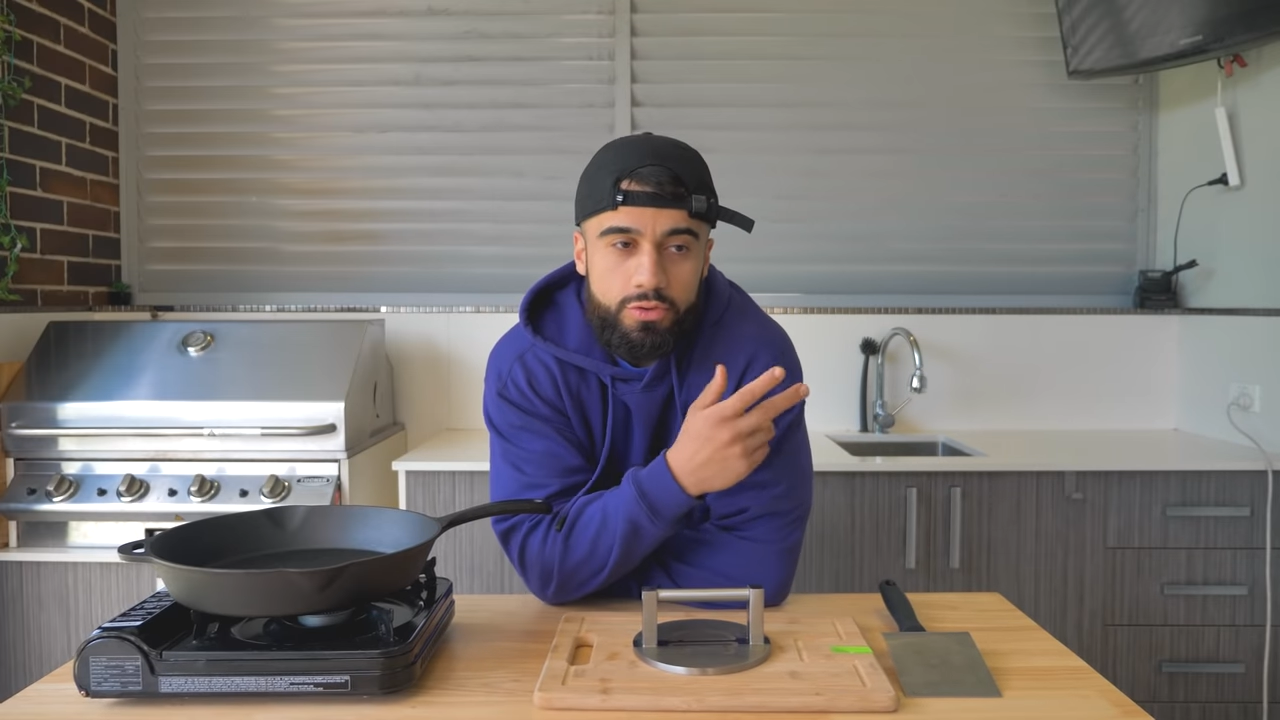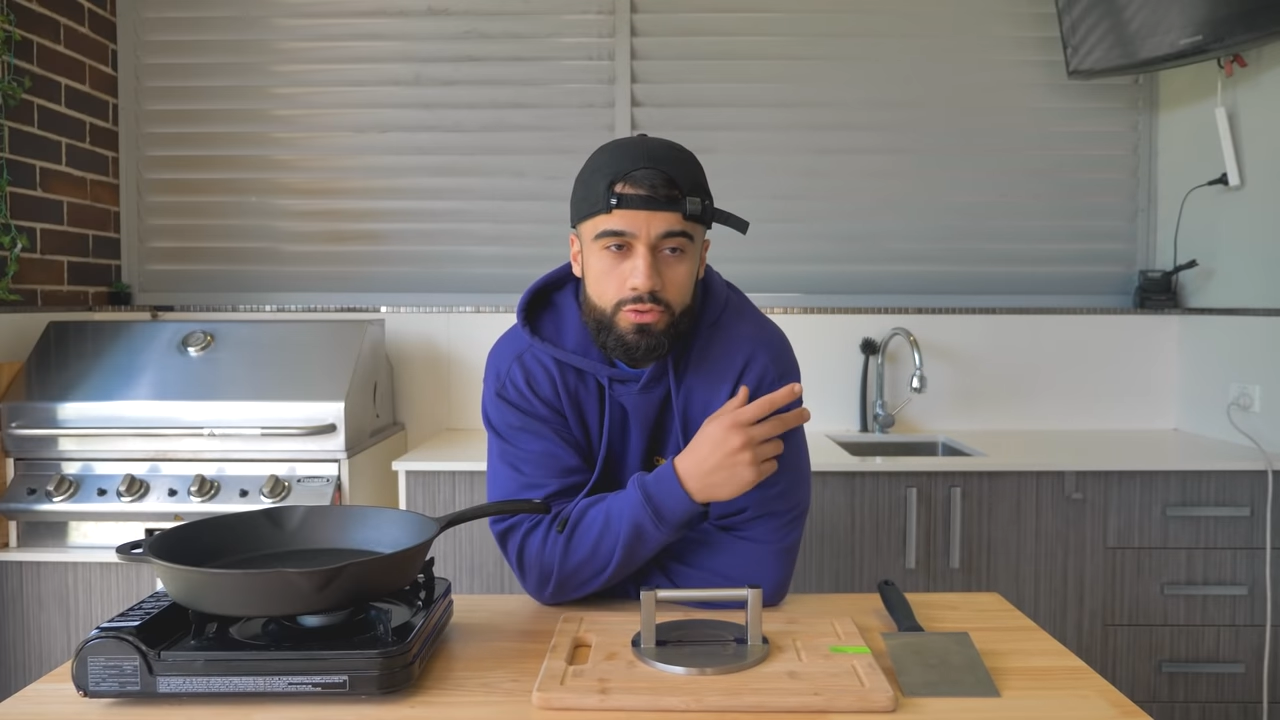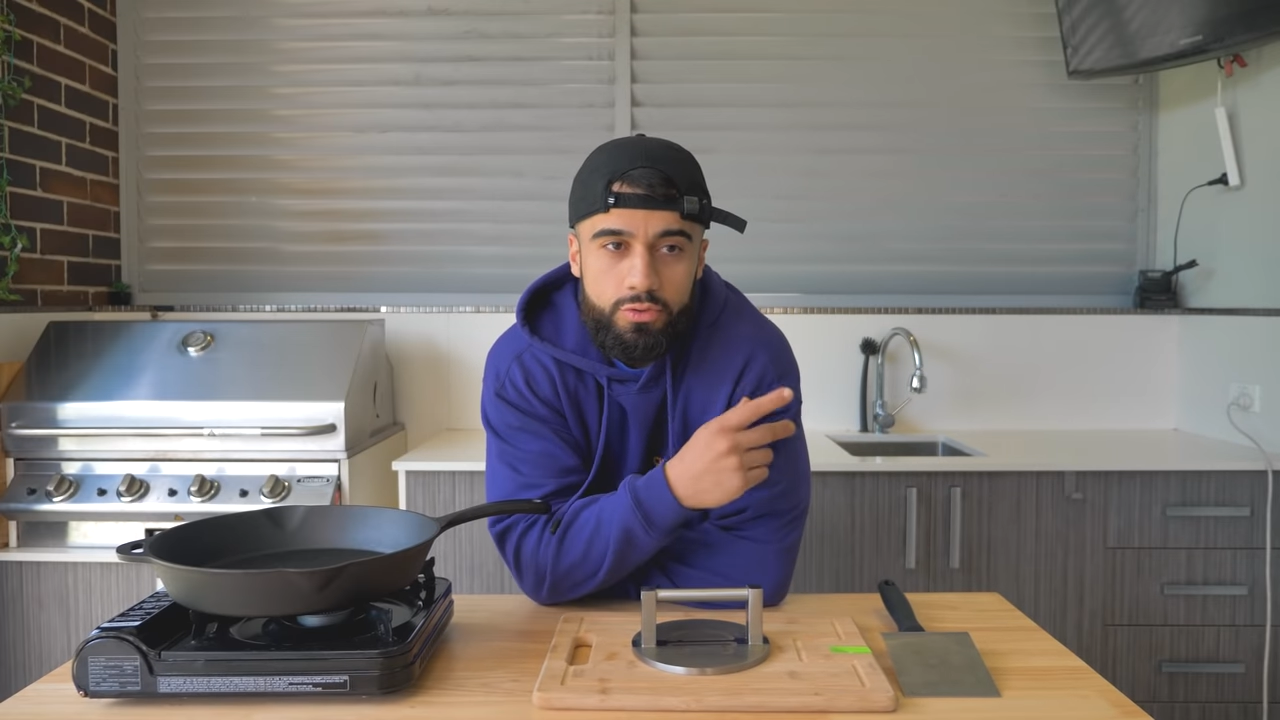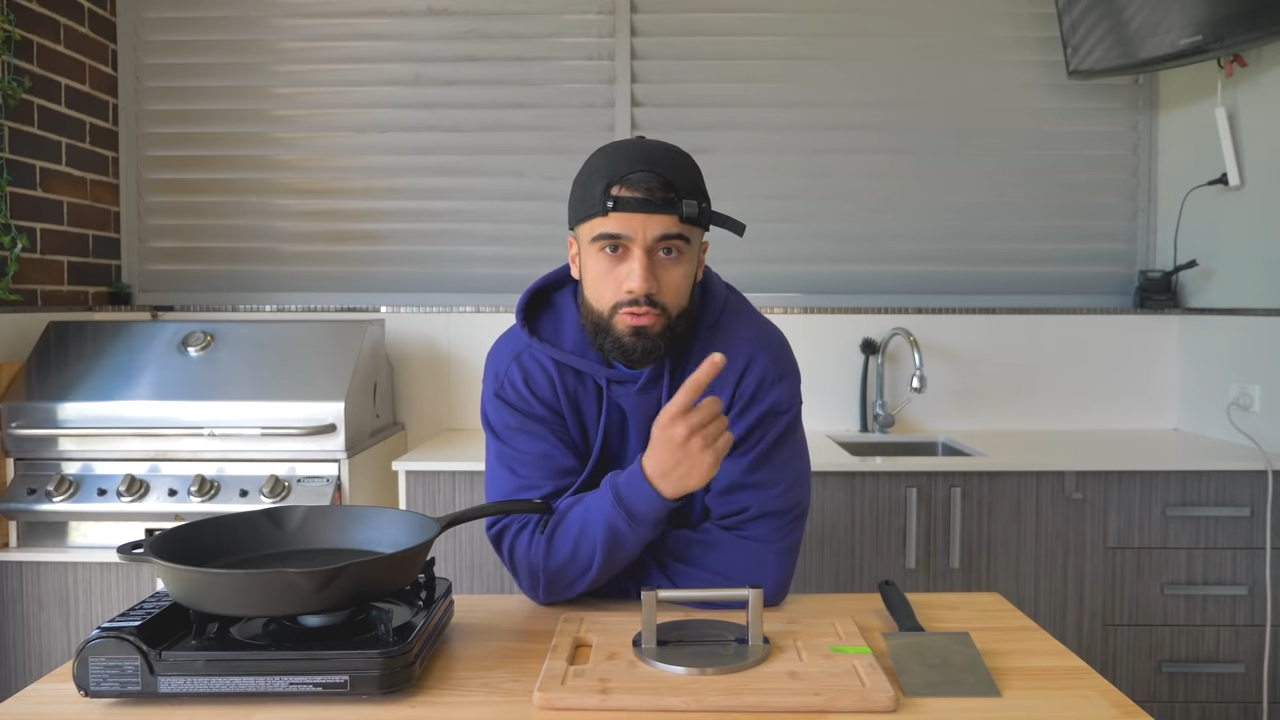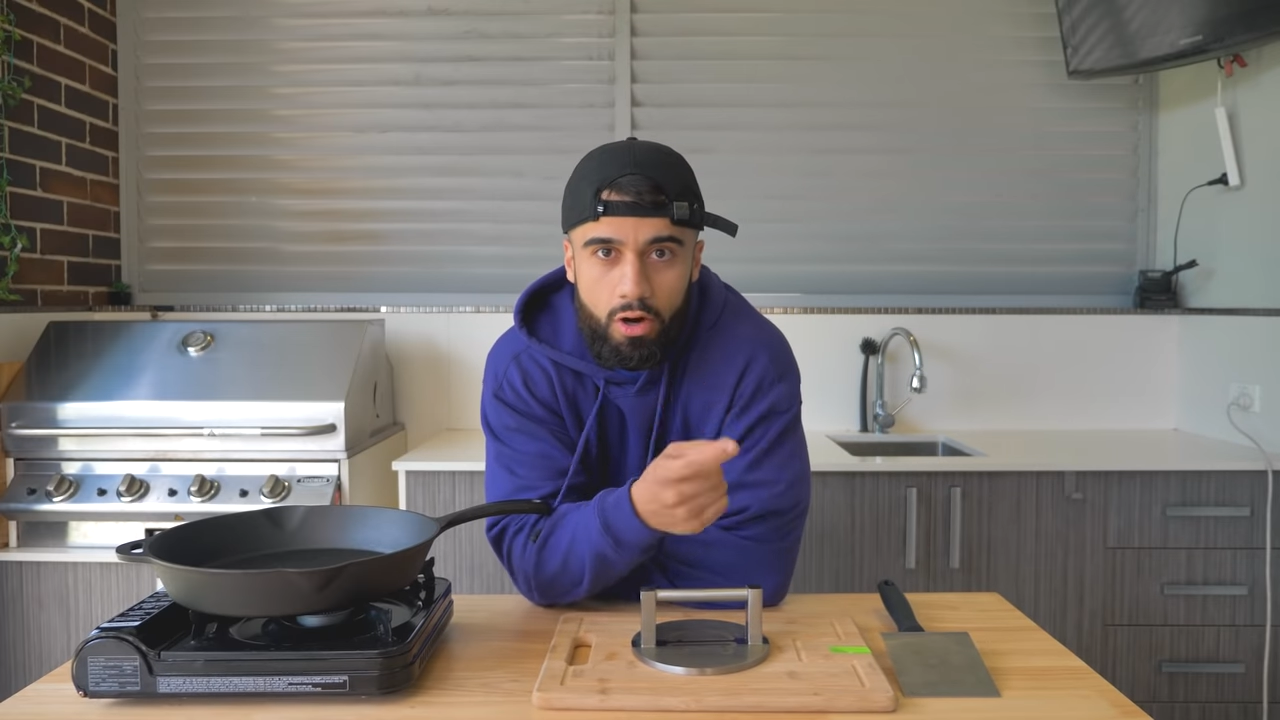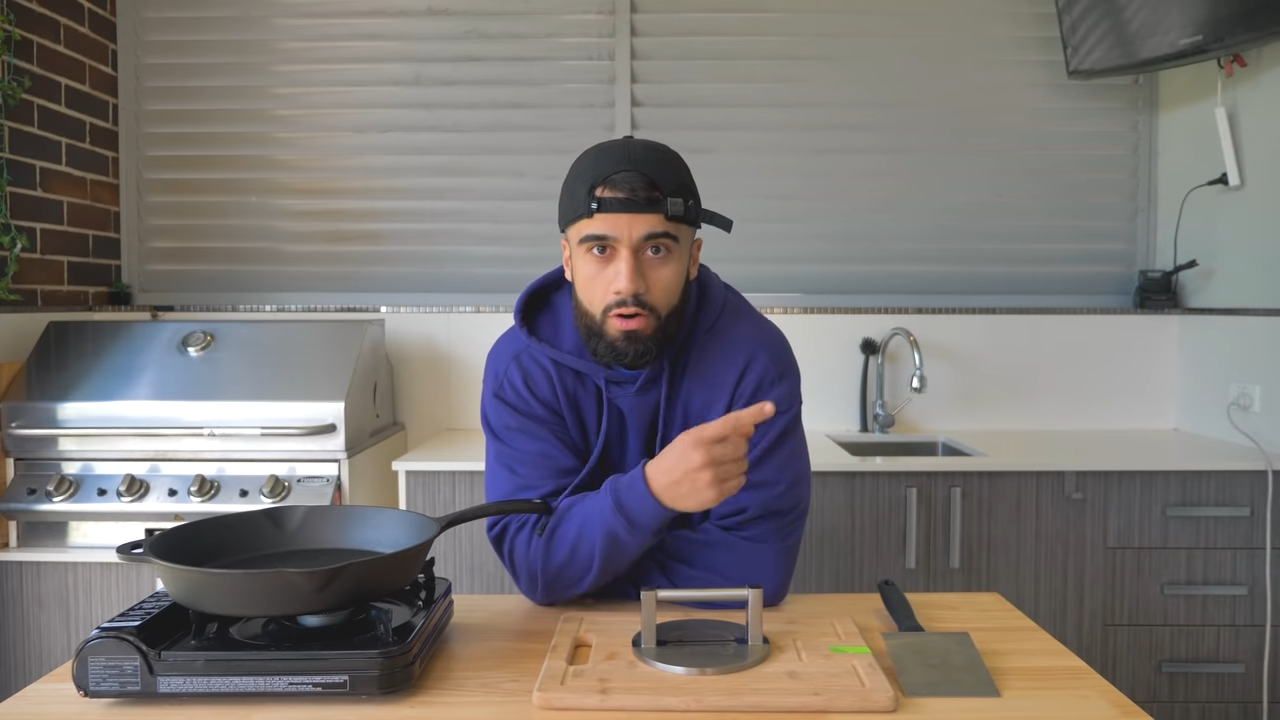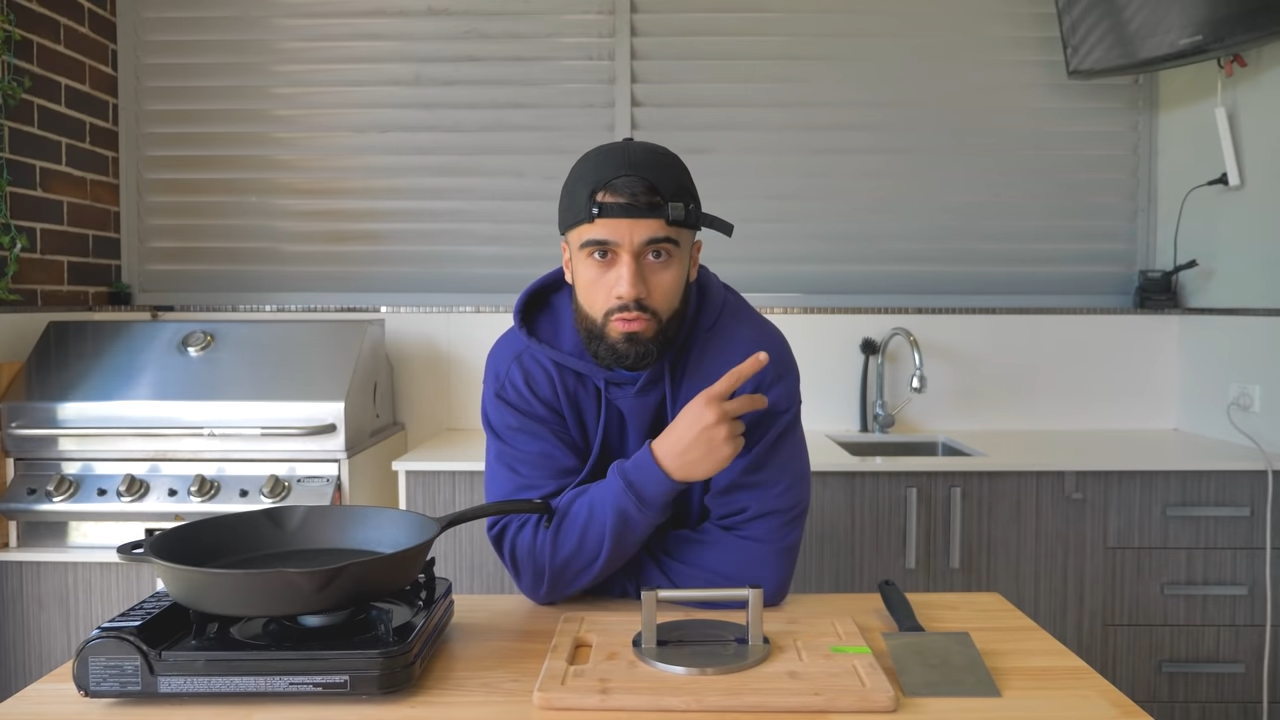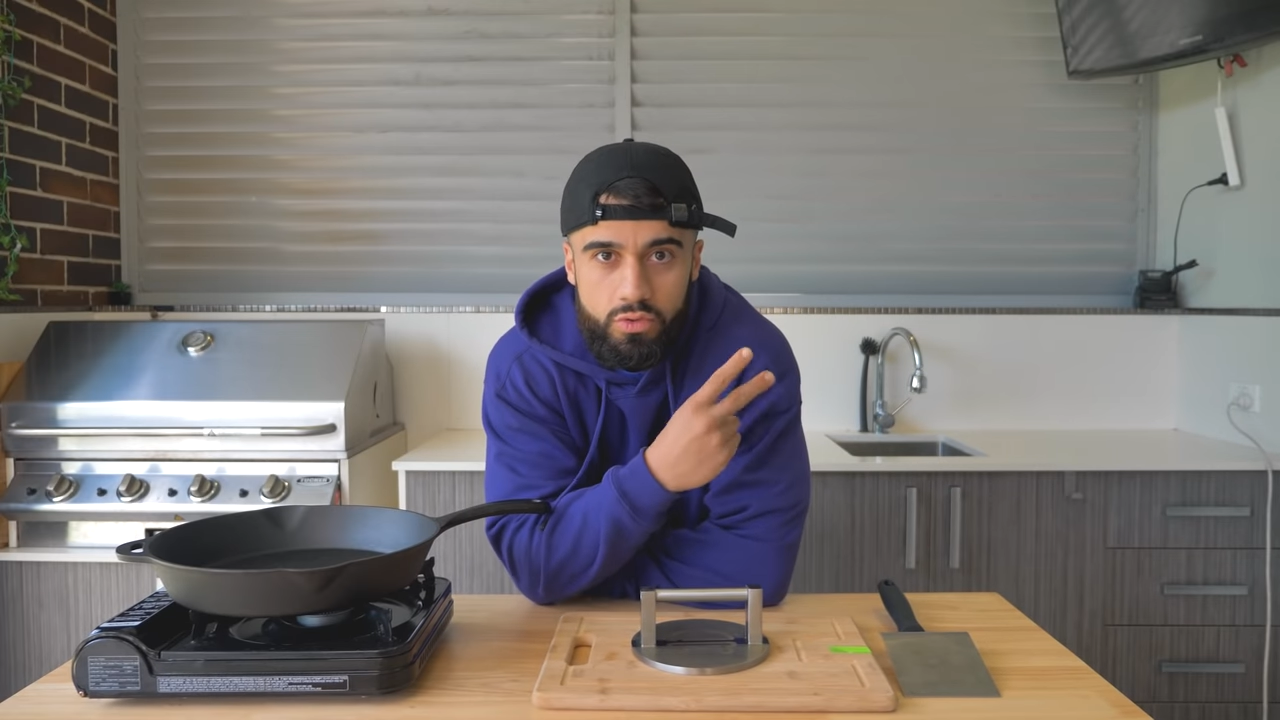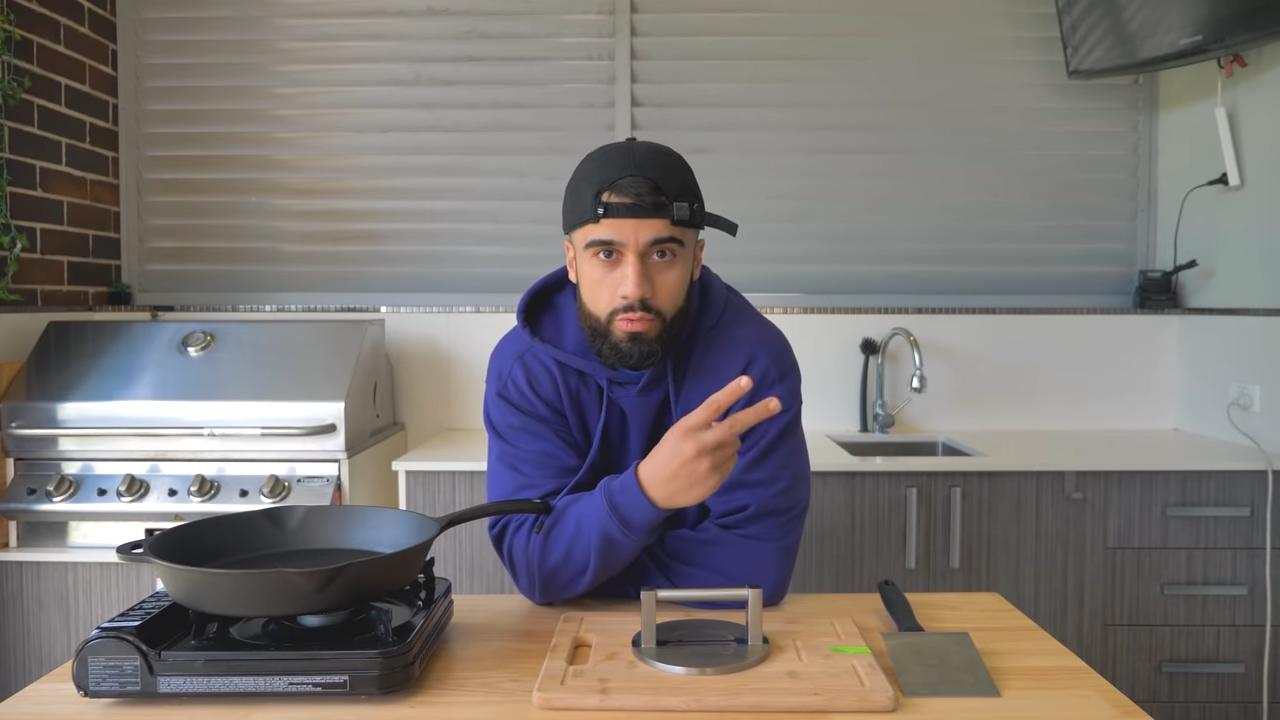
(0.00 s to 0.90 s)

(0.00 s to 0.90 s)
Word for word: to Coles,